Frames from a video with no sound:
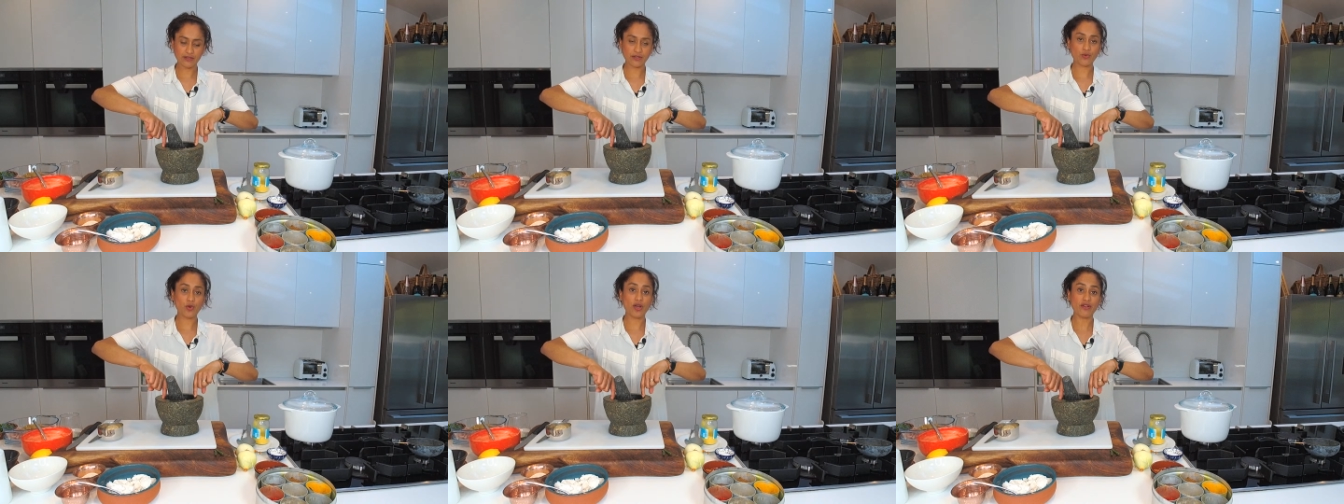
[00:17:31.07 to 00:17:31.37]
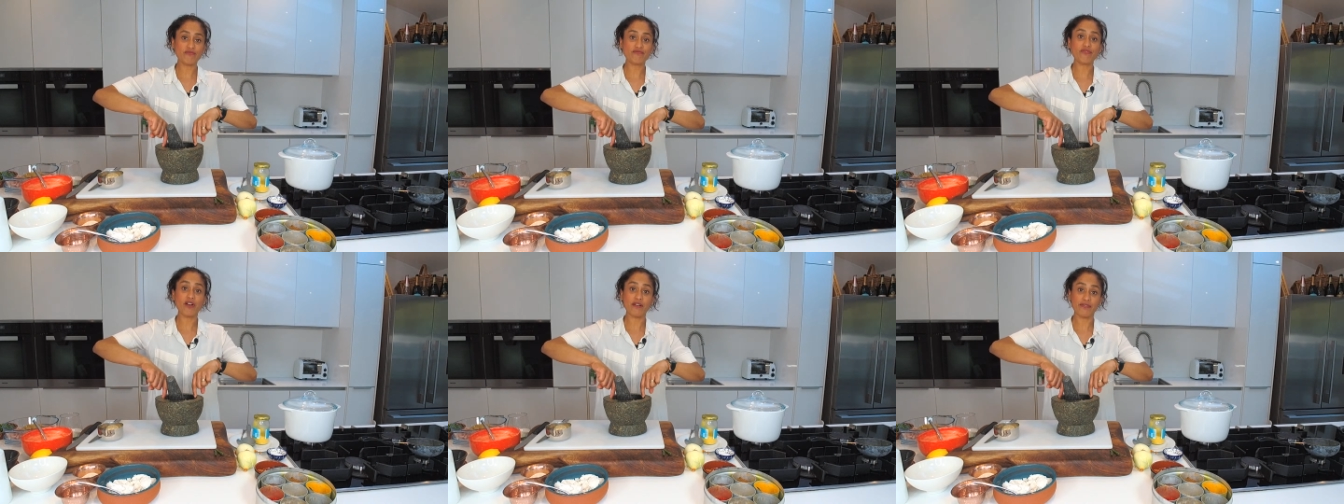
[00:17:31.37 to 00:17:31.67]

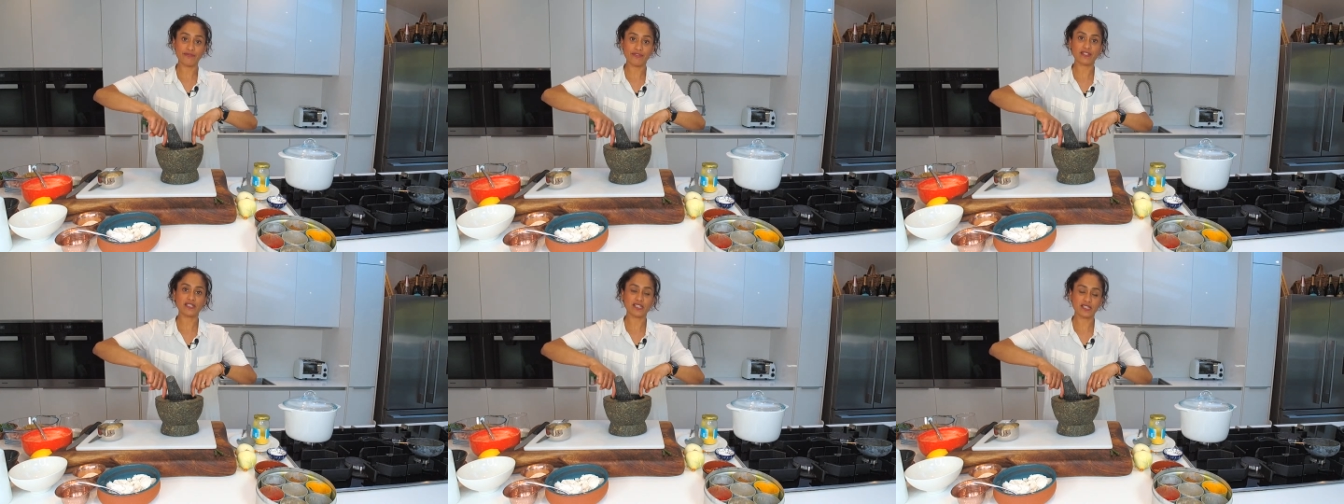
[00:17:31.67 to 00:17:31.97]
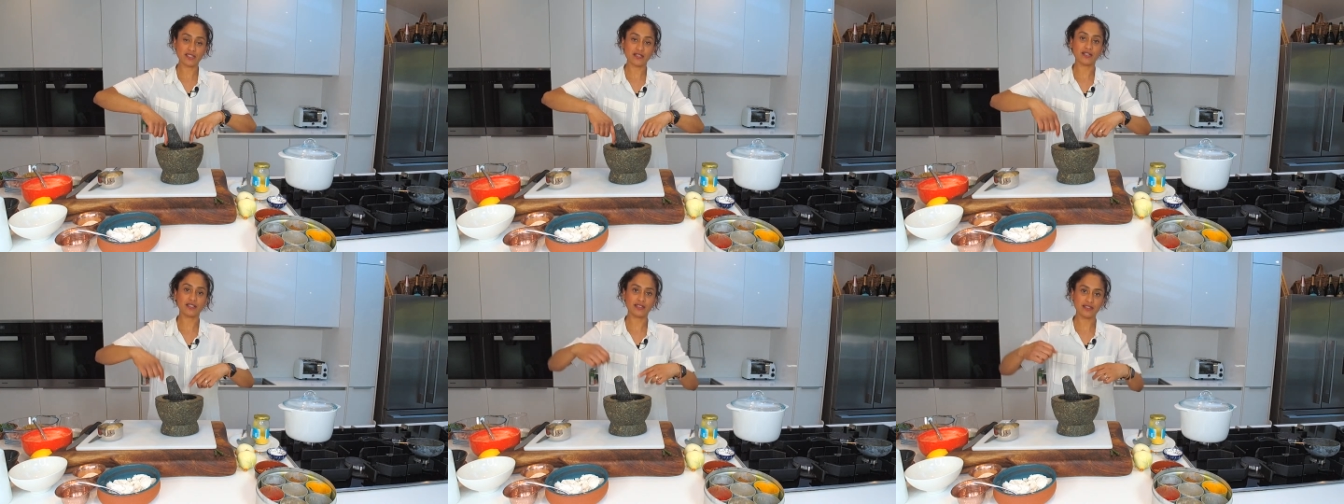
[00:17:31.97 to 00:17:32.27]
quite rough
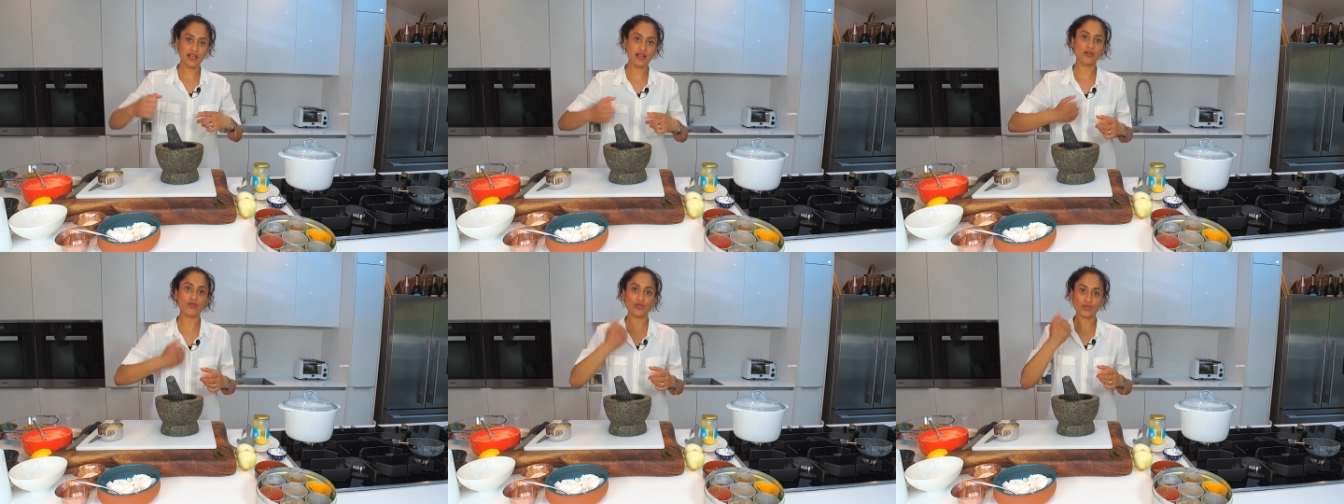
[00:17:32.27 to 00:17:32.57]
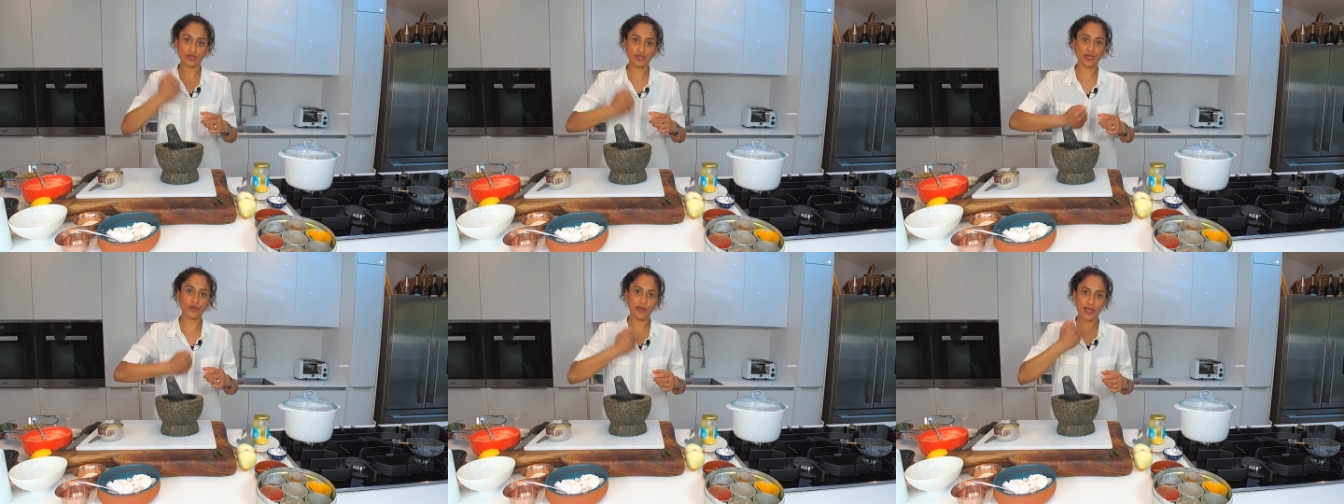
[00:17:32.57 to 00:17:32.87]
inside, that
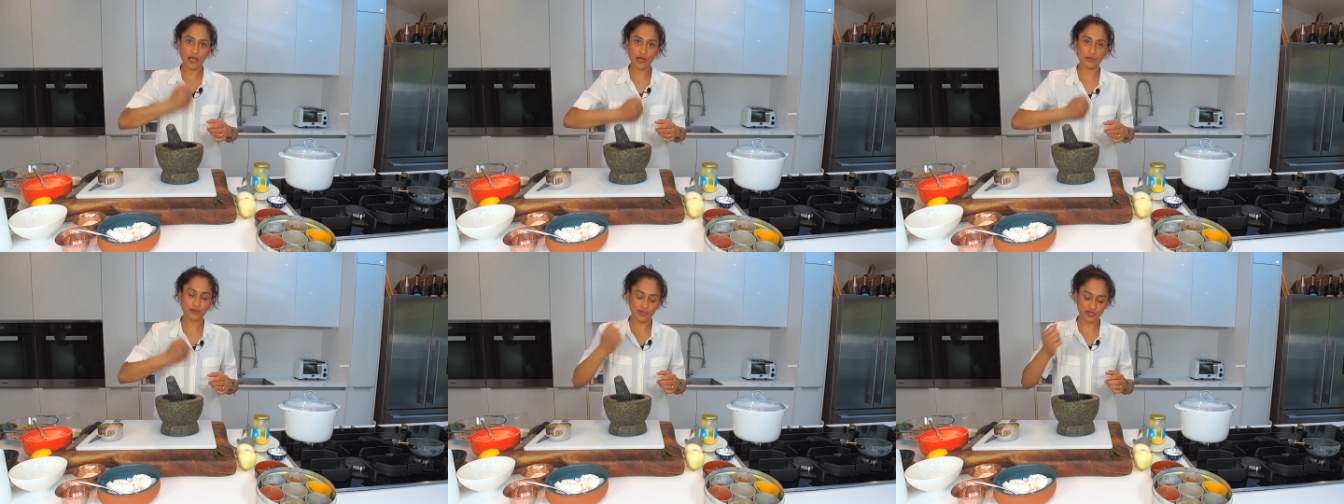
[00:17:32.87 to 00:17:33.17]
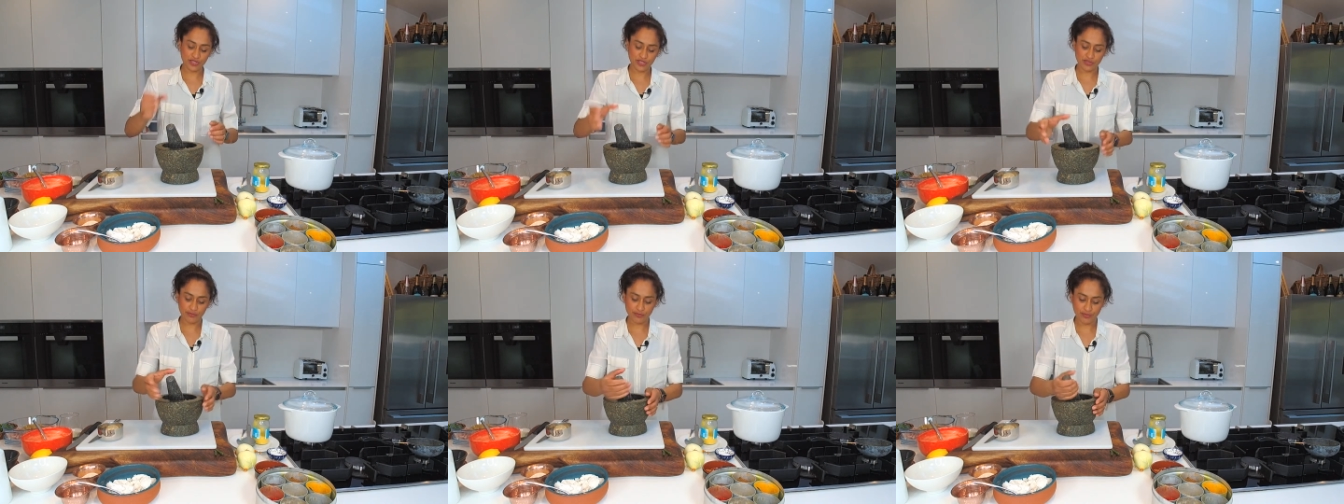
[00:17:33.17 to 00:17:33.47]
also
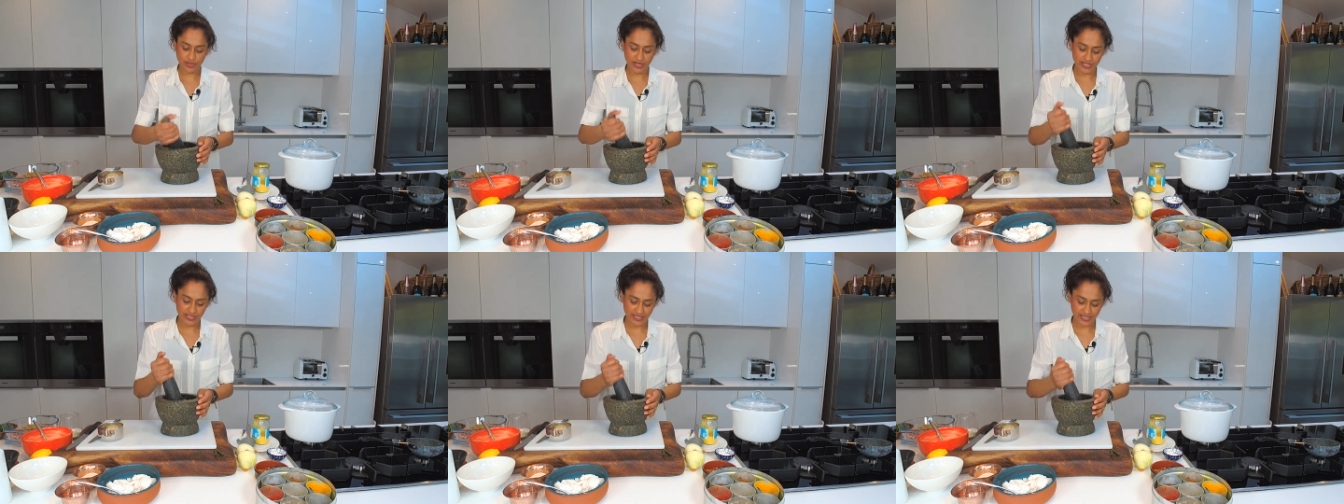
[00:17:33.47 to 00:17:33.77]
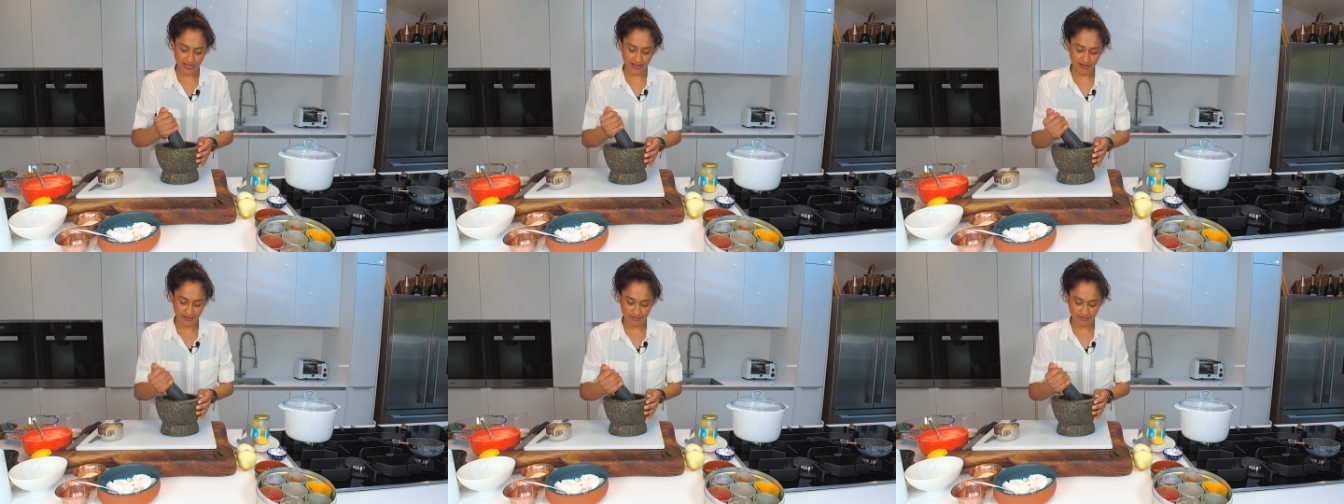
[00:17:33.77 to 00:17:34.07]
helps you to break
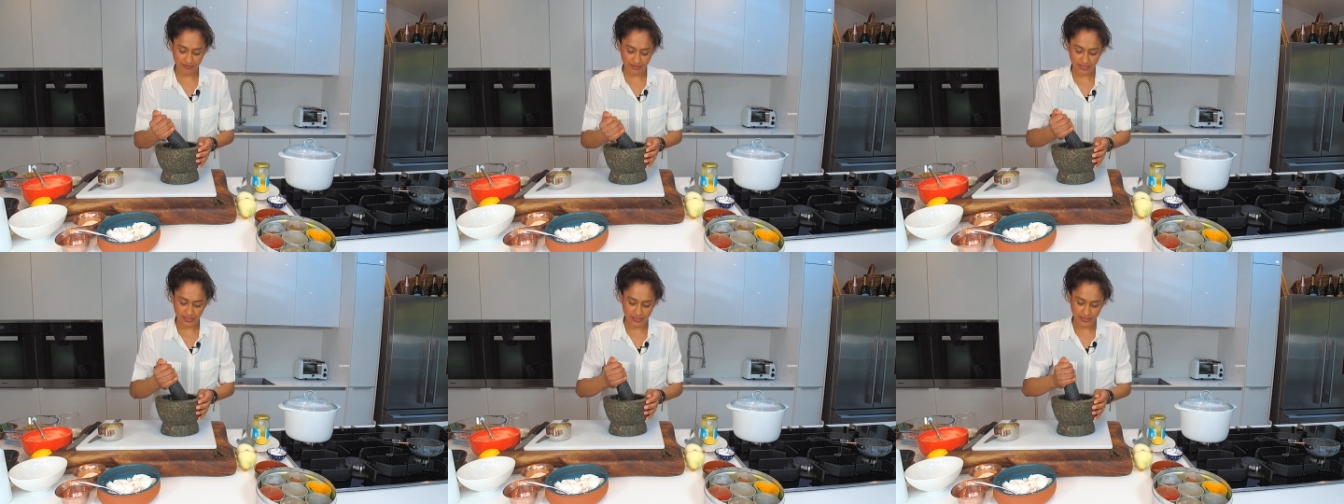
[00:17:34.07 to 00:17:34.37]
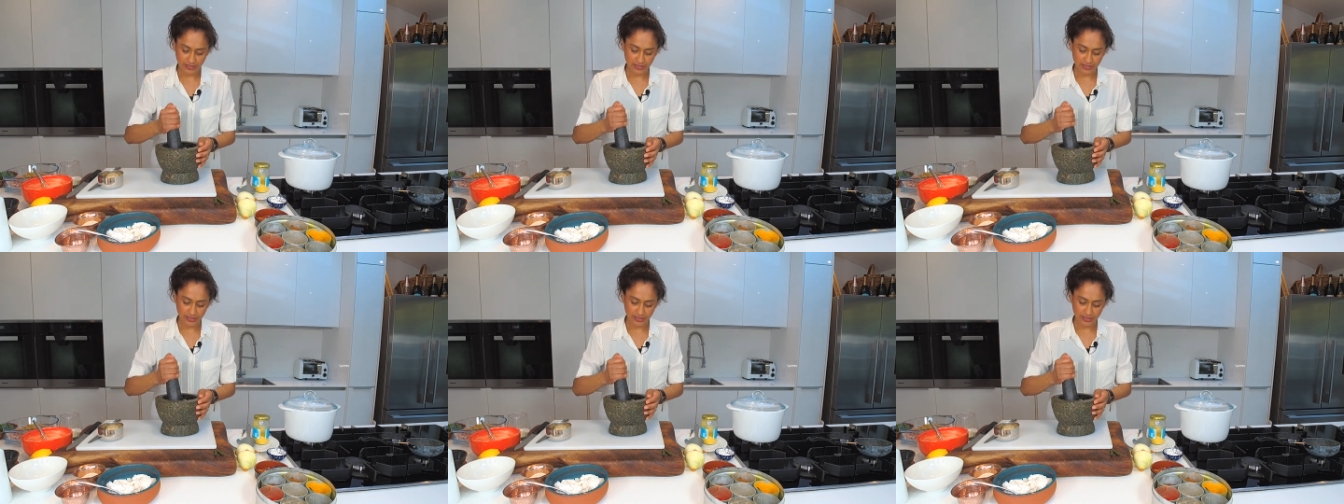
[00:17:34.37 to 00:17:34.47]
down